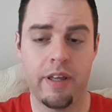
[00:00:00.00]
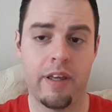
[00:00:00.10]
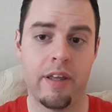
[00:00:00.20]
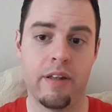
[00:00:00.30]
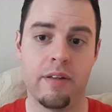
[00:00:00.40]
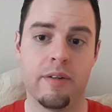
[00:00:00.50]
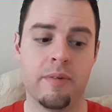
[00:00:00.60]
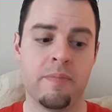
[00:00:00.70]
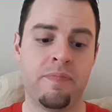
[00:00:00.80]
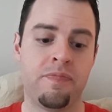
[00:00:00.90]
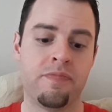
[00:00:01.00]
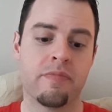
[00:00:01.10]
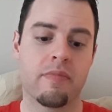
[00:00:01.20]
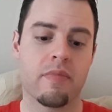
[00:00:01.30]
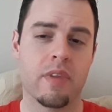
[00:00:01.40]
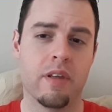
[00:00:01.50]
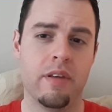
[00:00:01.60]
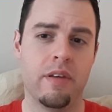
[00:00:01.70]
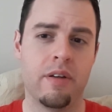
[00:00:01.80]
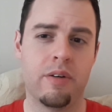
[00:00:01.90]
And,
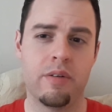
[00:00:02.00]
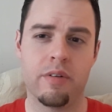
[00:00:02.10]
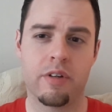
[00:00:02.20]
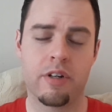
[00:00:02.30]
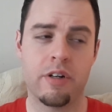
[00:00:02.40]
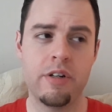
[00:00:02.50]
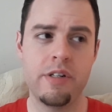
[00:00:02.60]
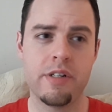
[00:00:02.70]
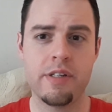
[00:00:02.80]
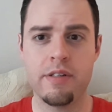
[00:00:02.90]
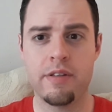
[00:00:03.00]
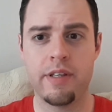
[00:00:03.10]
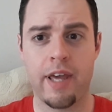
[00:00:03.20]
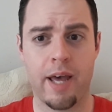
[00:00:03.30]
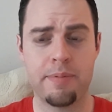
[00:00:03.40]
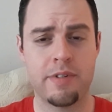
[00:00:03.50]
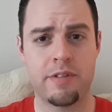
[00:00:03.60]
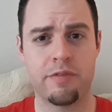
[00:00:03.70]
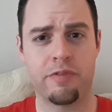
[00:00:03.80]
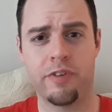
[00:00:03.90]
you know, courage isn't the
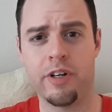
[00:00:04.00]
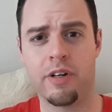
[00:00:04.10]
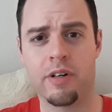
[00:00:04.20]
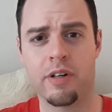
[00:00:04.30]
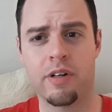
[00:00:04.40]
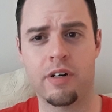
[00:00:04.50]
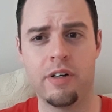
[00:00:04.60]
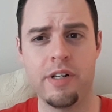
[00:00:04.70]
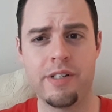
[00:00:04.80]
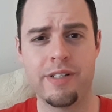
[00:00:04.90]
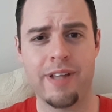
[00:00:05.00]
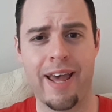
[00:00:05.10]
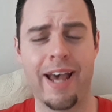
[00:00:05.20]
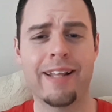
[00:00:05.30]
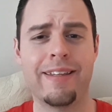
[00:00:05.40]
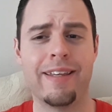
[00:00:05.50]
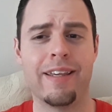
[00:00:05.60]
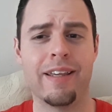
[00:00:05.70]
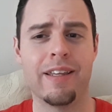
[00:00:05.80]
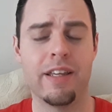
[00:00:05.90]
absence of fear. Courage is
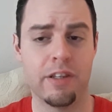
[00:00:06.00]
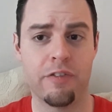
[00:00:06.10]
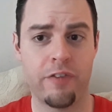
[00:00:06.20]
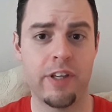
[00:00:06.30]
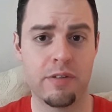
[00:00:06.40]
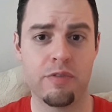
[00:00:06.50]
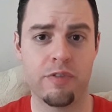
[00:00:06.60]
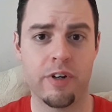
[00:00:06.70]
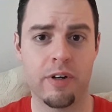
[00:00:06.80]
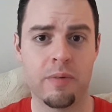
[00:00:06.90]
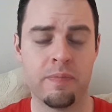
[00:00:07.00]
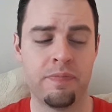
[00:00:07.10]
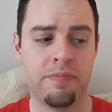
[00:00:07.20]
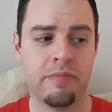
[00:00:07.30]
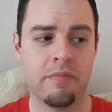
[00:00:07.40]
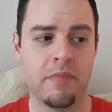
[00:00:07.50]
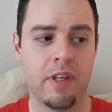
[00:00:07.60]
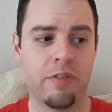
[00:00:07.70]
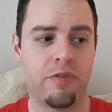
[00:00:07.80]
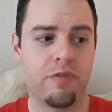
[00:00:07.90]
acting in the face of fear.
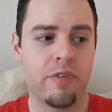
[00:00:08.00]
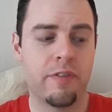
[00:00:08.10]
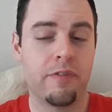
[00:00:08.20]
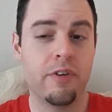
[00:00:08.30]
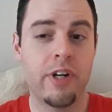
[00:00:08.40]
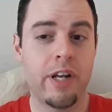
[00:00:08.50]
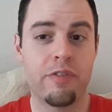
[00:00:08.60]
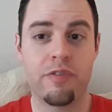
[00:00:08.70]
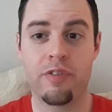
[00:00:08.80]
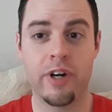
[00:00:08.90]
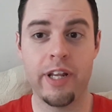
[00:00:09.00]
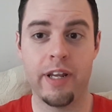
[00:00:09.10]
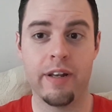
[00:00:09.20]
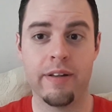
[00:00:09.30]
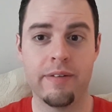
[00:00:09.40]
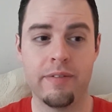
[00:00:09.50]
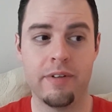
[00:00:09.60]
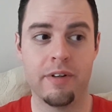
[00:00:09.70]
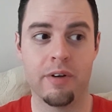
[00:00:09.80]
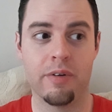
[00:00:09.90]
If you're not afraid,
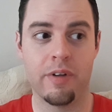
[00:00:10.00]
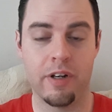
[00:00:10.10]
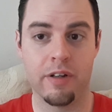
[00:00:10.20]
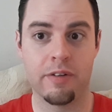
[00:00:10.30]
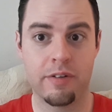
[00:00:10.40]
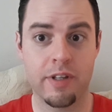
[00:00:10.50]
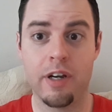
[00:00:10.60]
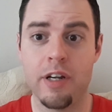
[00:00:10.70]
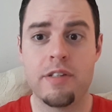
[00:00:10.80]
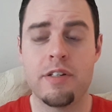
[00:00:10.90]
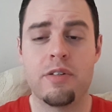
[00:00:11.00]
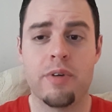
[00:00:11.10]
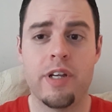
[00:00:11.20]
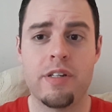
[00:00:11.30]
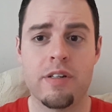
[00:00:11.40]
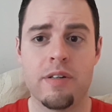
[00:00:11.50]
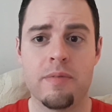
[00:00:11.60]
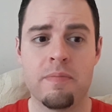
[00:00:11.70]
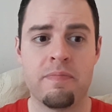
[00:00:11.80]
you know, in a scary situation,